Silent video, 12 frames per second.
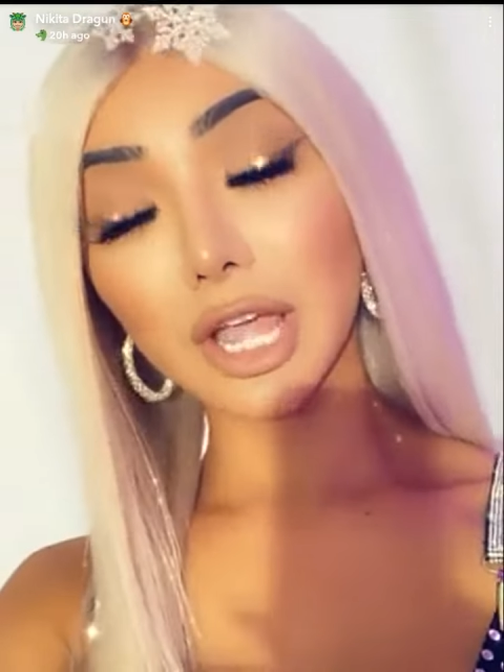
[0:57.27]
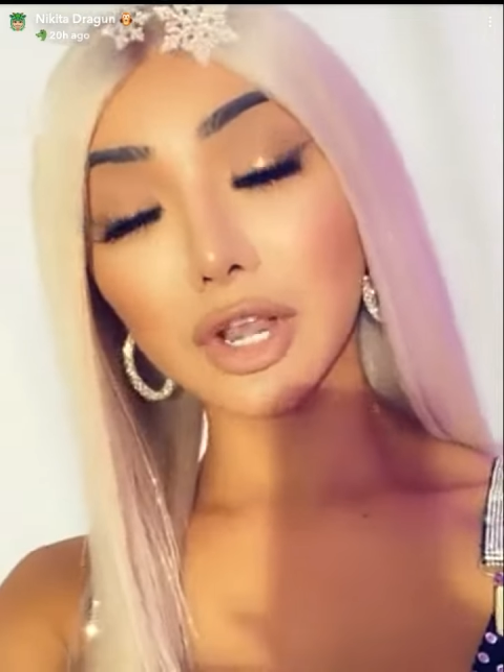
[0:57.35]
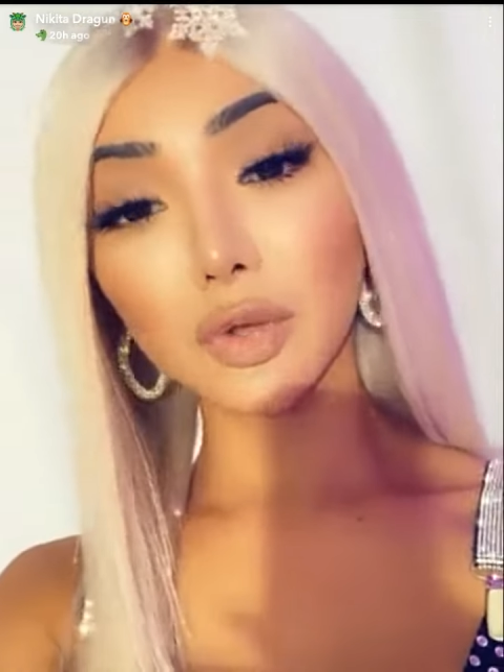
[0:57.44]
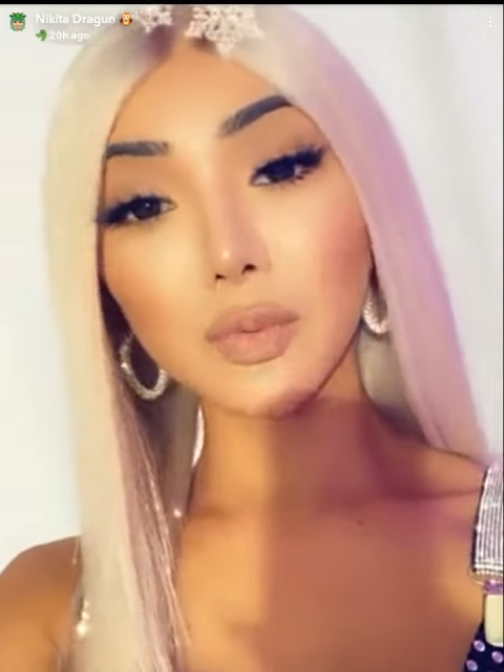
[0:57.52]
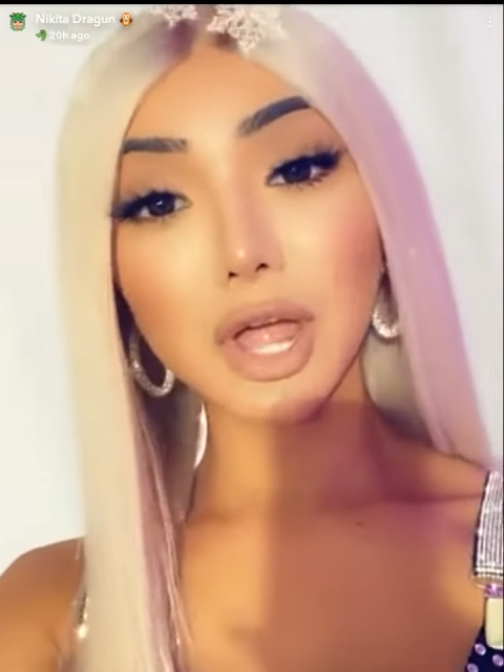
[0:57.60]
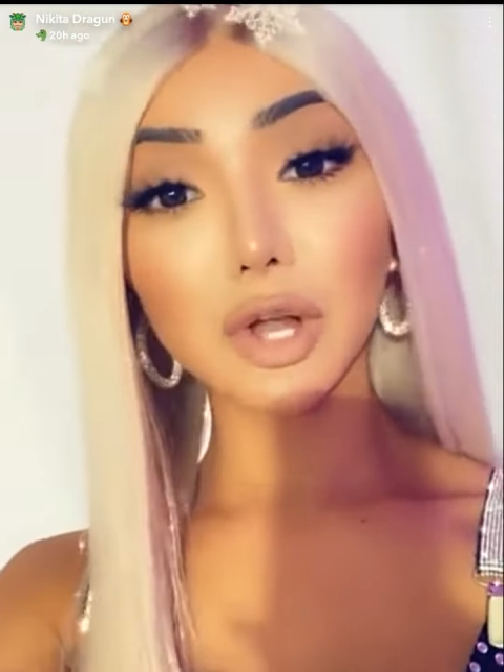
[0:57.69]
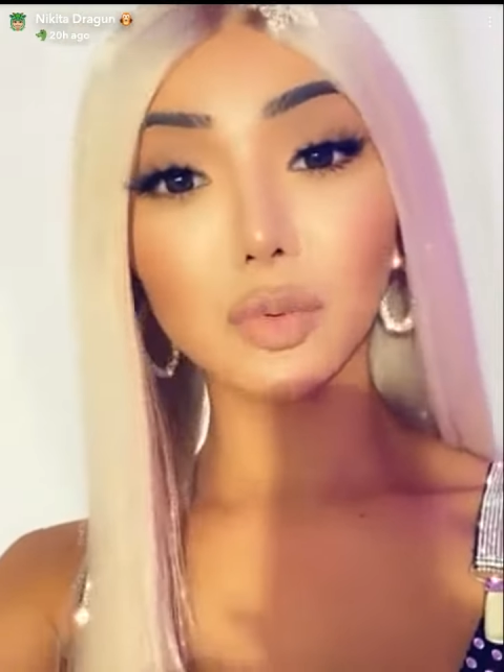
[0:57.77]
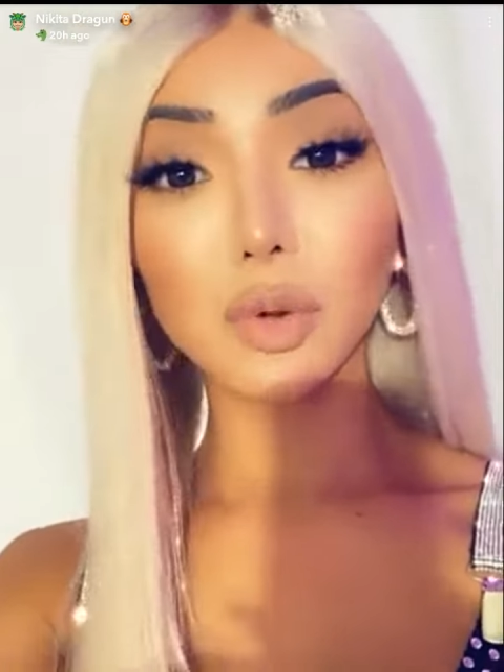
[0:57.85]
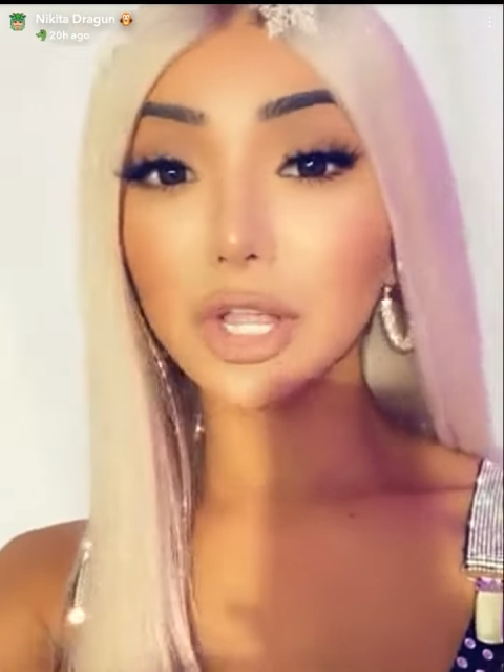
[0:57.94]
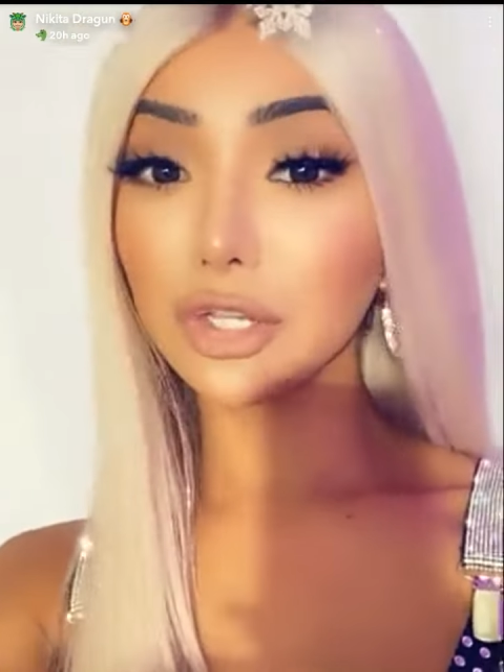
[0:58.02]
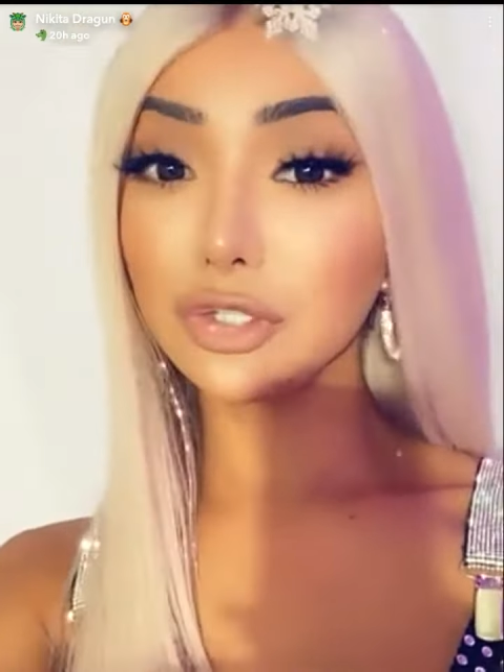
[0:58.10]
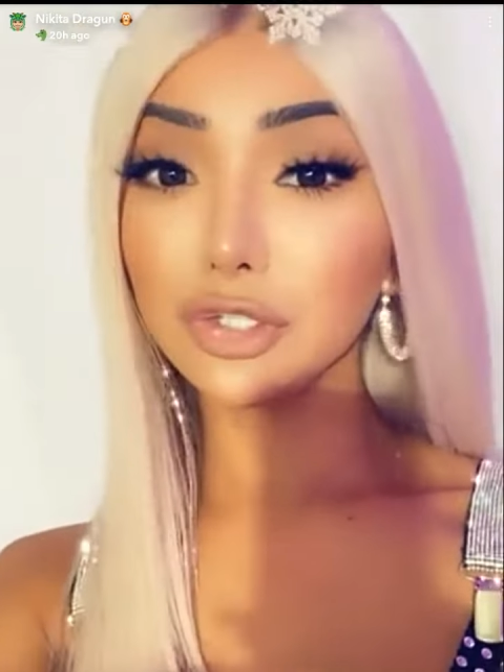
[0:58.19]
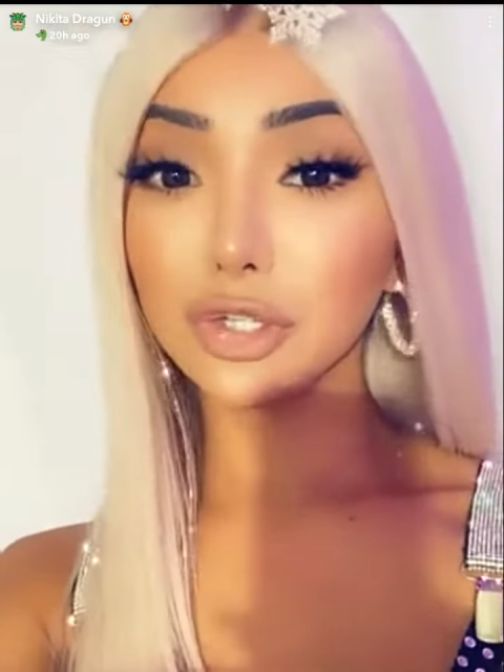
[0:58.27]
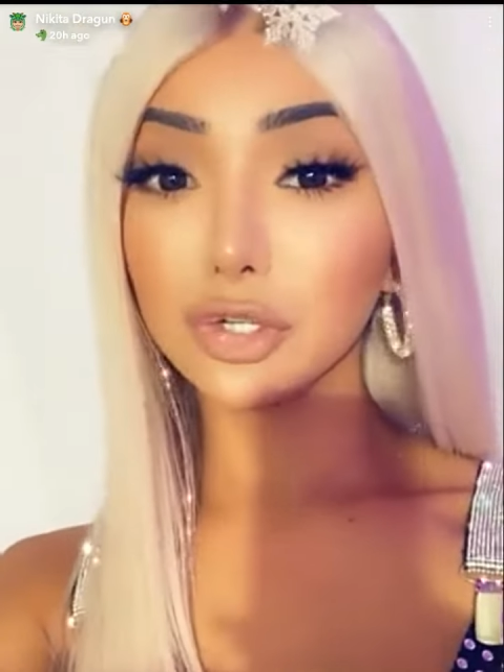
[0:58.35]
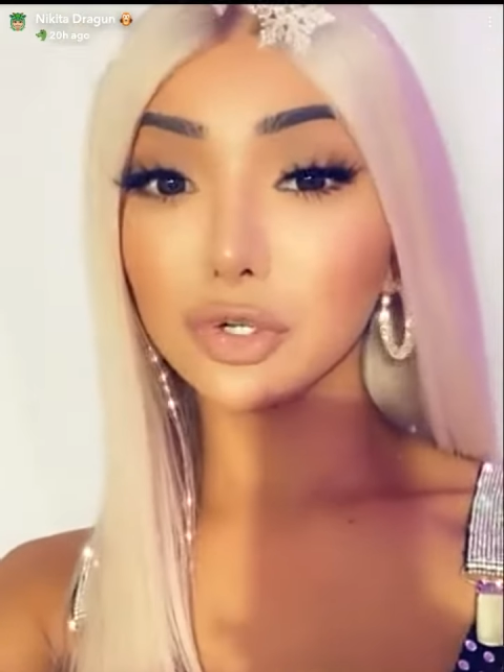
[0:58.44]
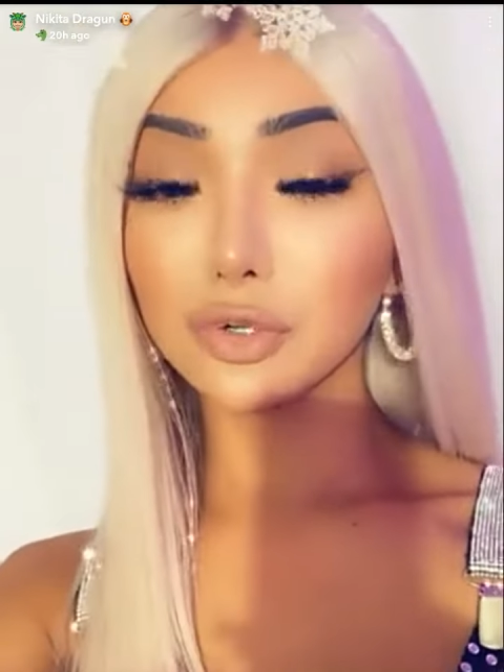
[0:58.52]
that no matter what you do,